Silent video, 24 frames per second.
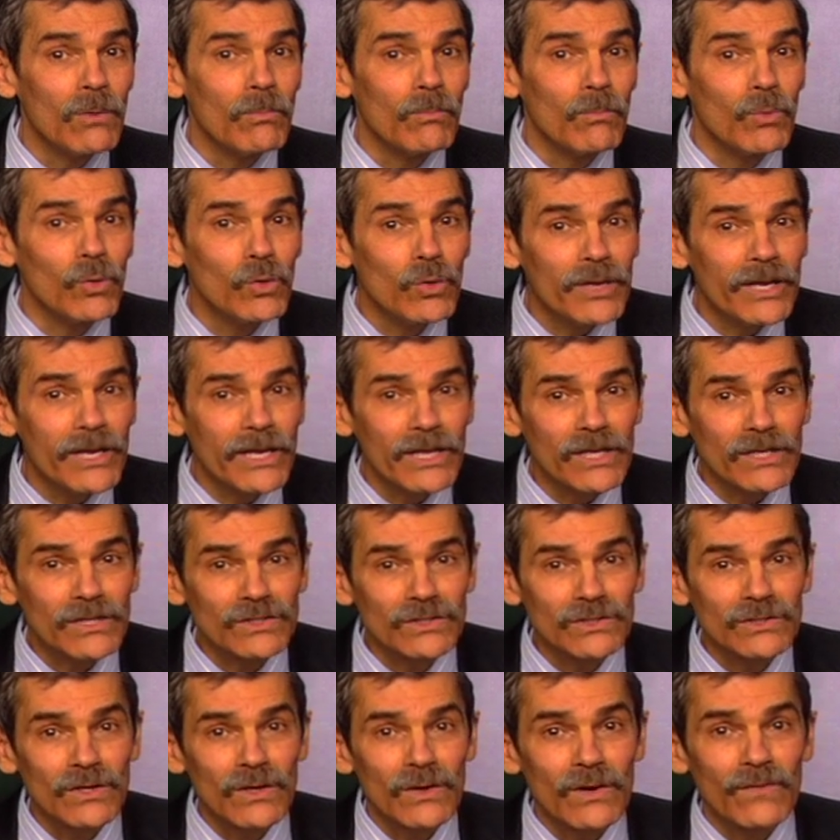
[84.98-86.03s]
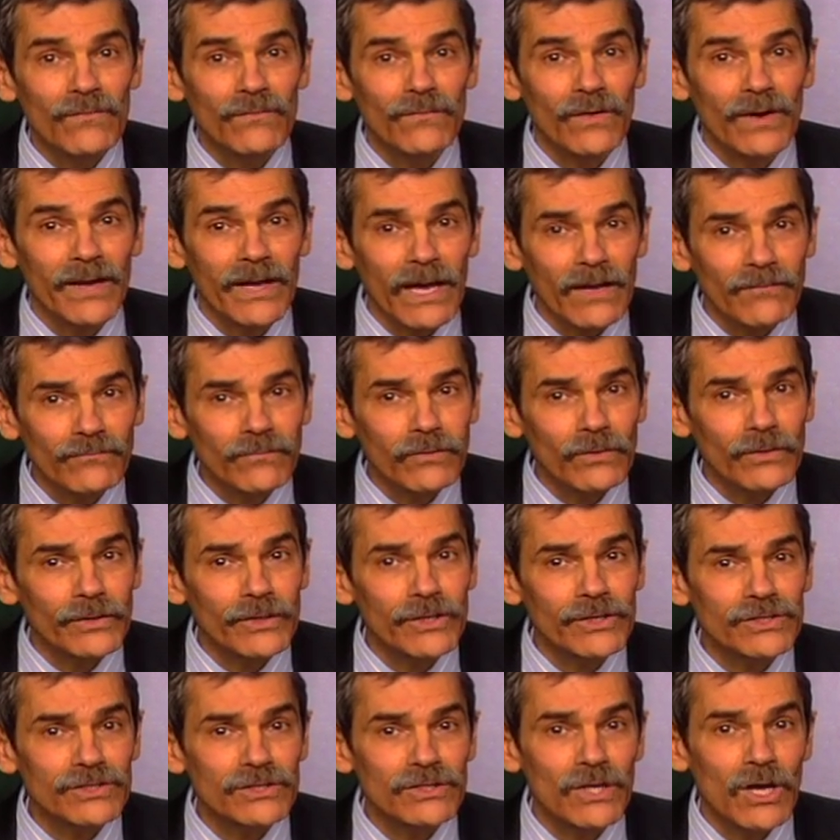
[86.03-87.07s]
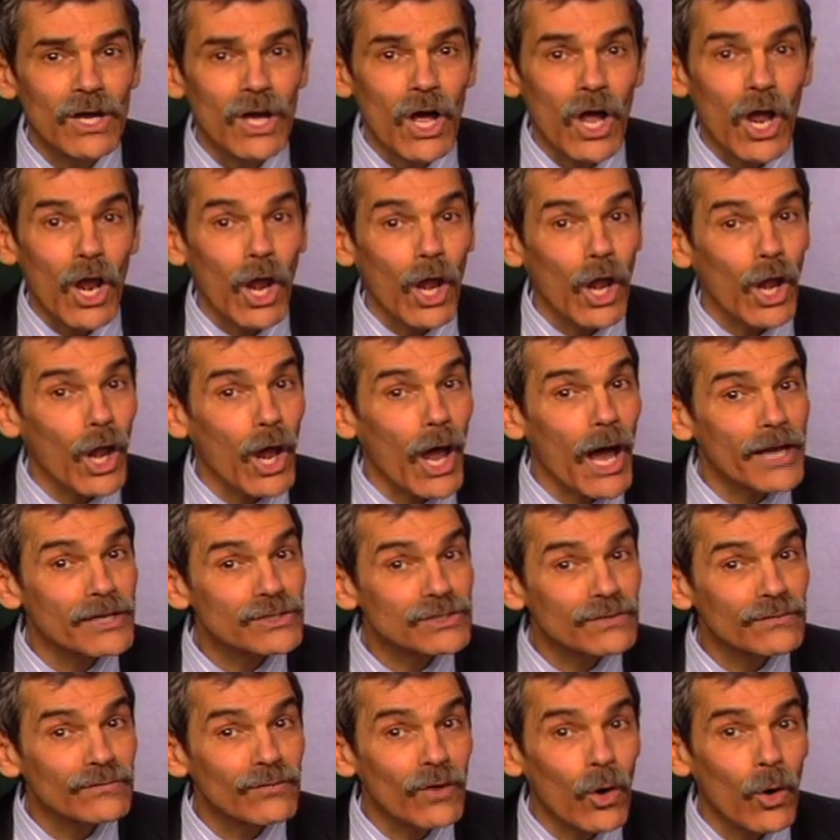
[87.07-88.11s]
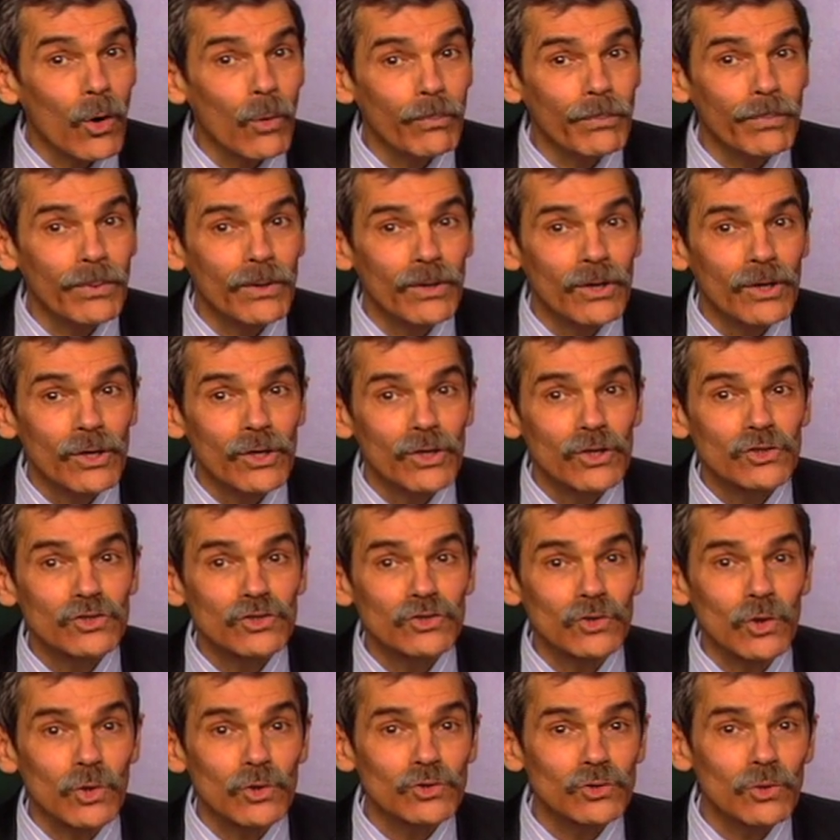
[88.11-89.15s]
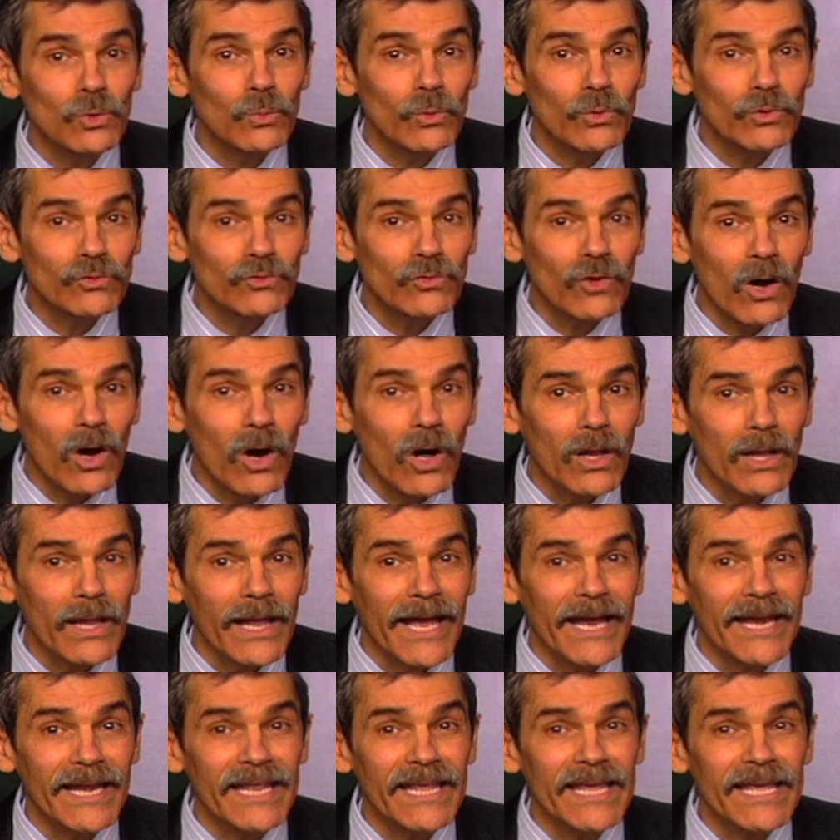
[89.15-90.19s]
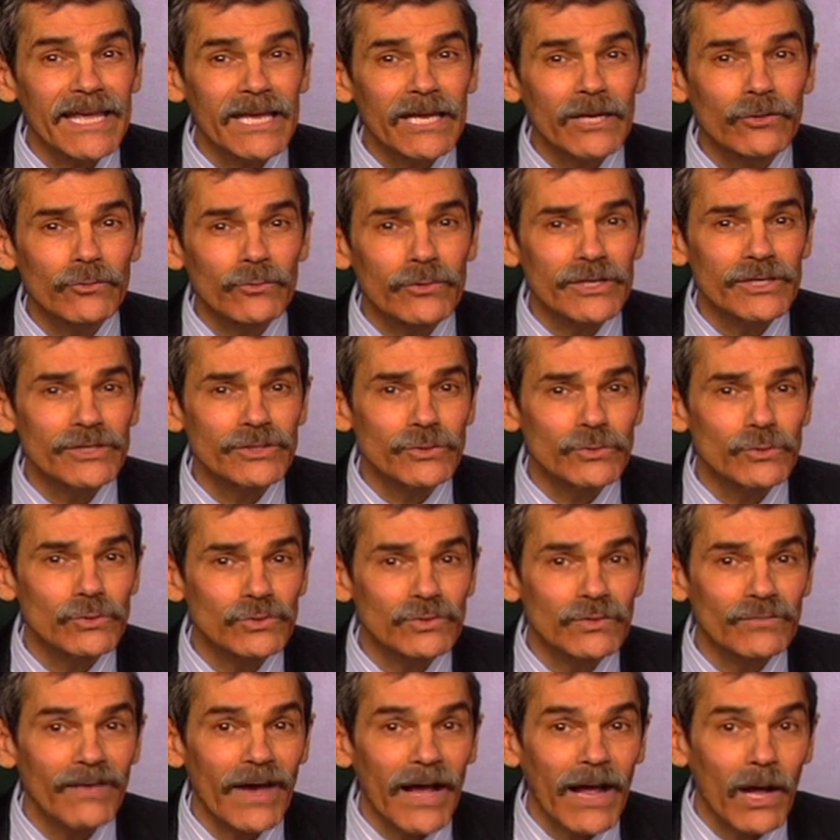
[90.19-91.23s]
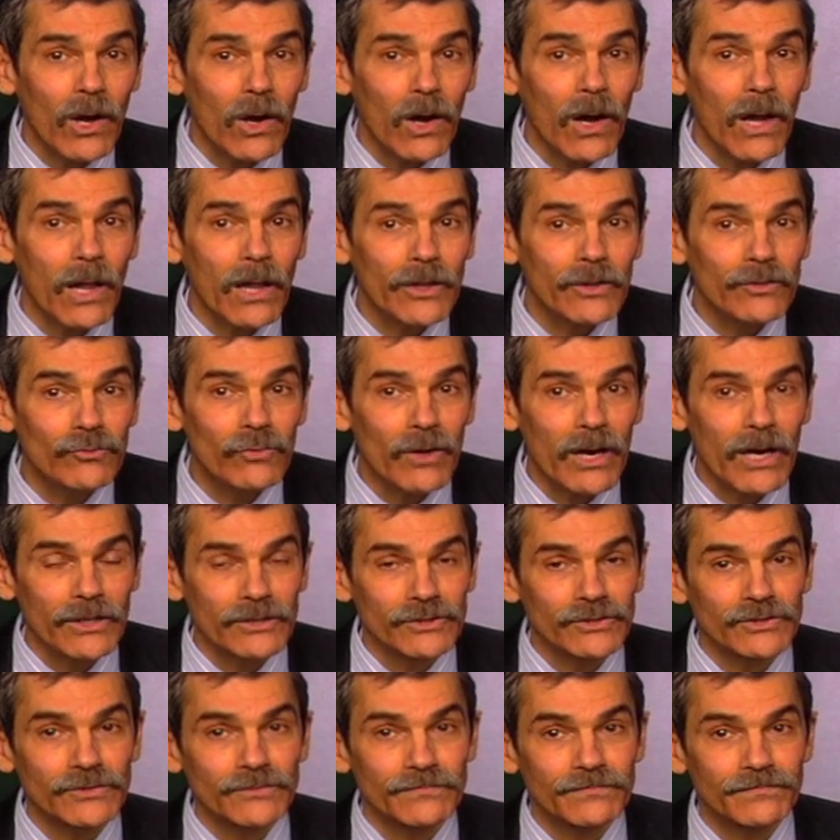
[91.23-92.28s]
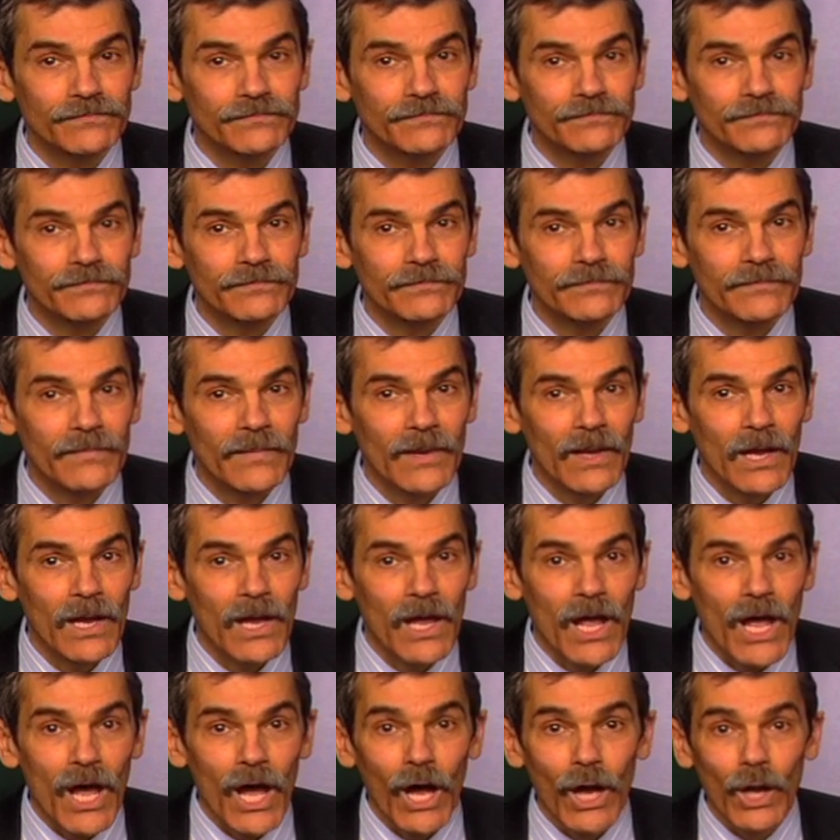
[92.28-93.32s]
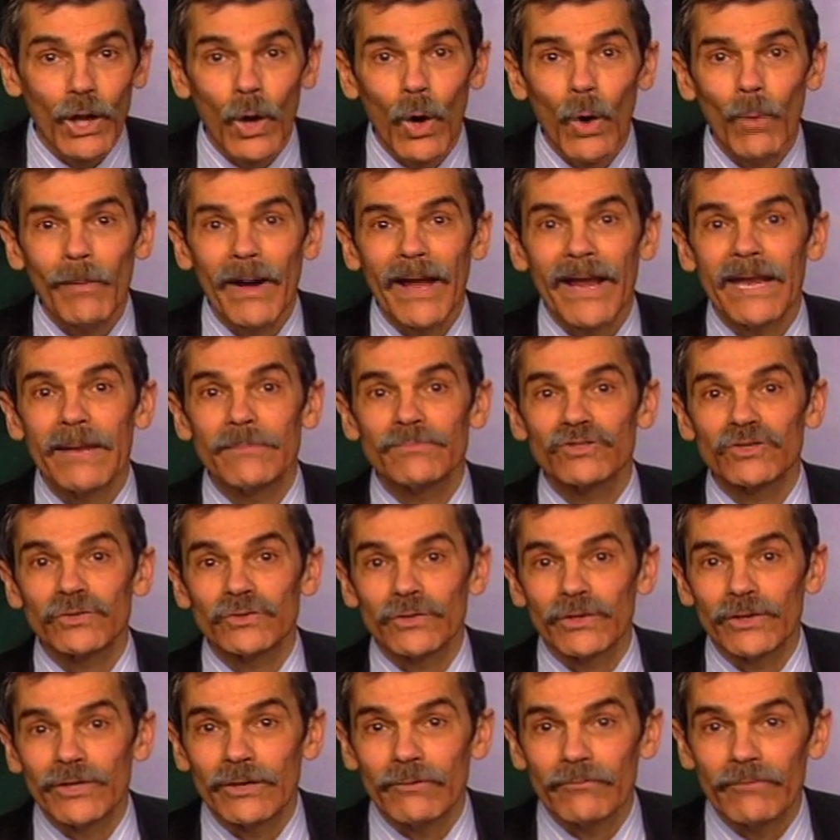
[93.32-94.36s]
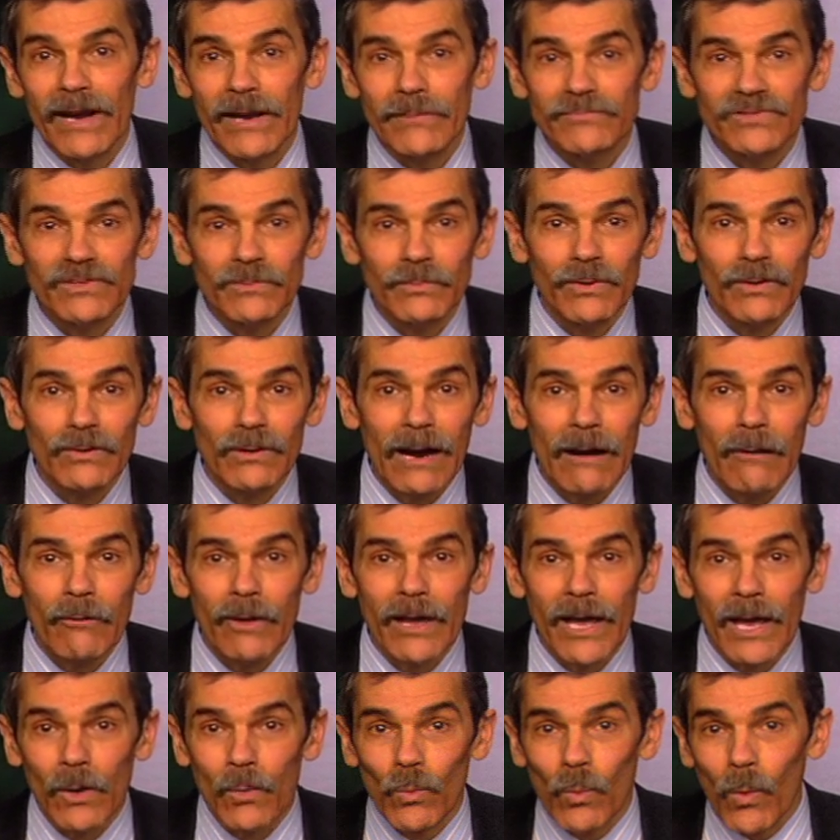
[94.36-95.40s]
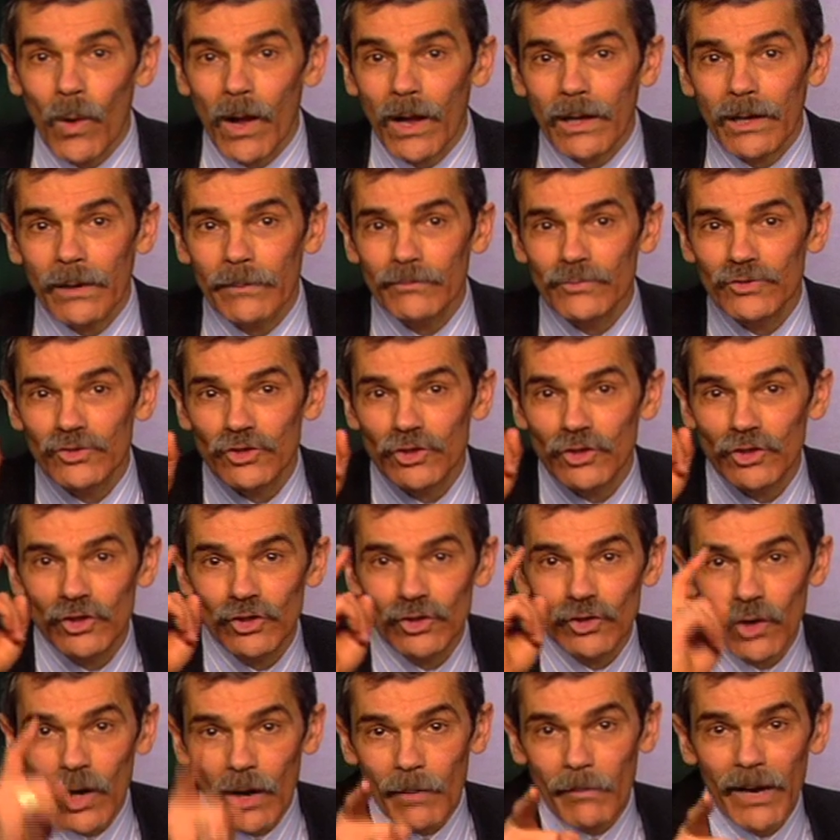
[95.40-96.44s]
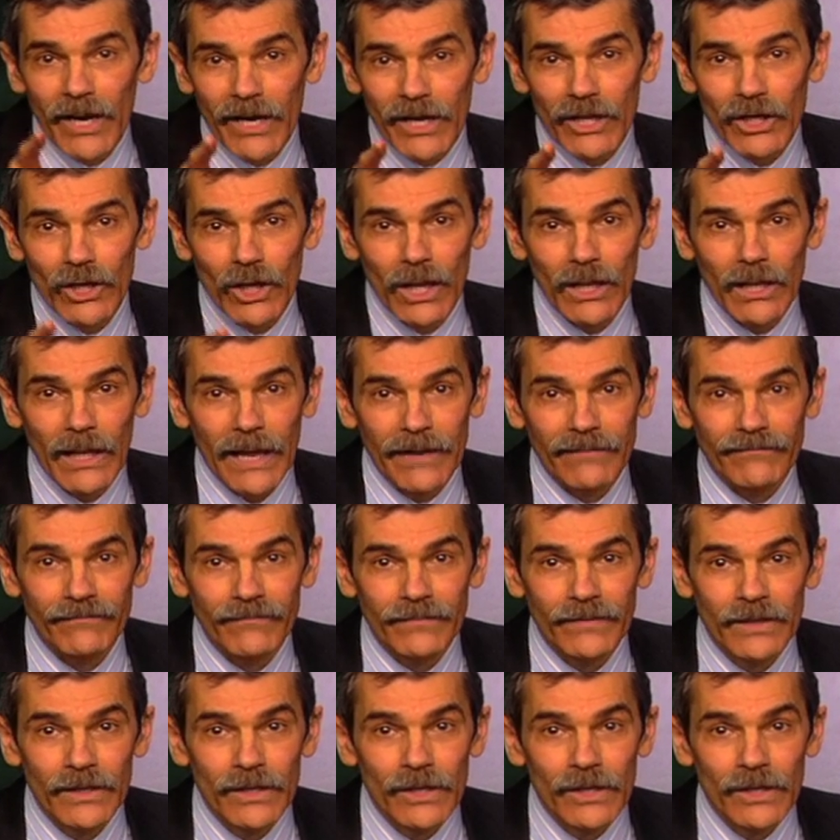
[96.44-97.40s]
moodiness, forgetfulness, loss of hope, social withdrawal, and increased use of alcohol and drugs? Hello, my name is Attorney Ramsey Bahrawy, and welcome to Your Money, Your Life.